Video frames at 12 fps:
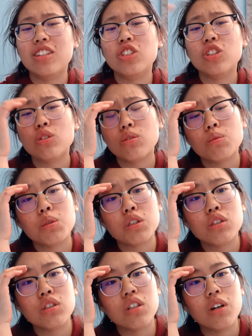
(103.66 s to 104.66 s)
children were
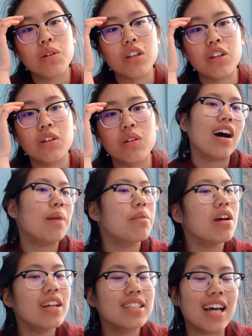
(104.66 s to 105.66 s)
so cute. I'm
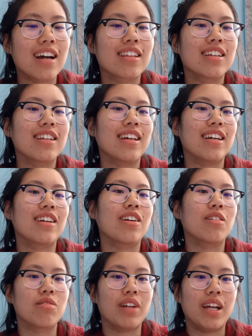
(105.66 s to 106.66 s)
not exactly like
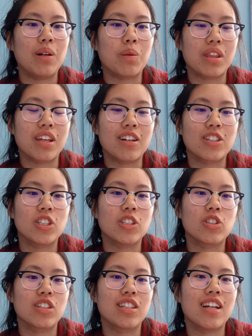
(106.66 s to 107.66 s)
great with young
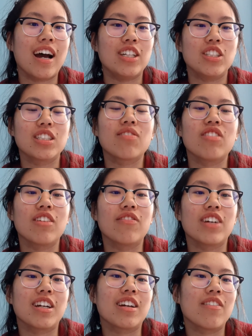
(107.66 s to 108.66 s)
children. I just feel
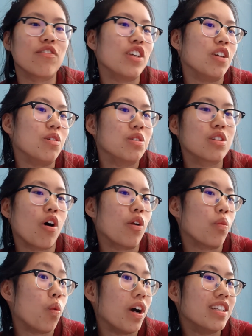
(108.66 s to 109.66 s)
very confused
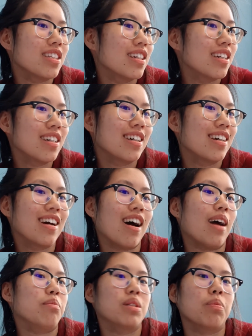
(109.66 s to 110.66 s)
on what
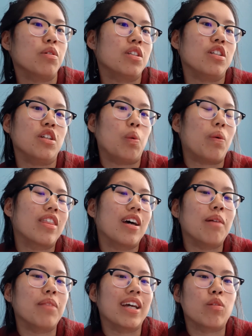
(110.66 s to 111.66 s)
I'm supposed to do with
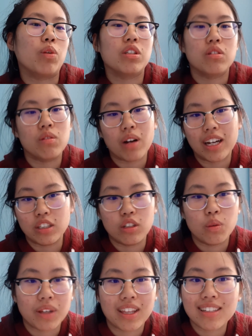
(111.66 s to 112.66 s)
them. Like, what do I do
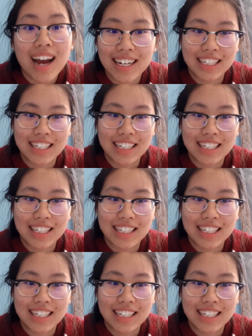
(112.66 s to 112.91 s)
with a tiny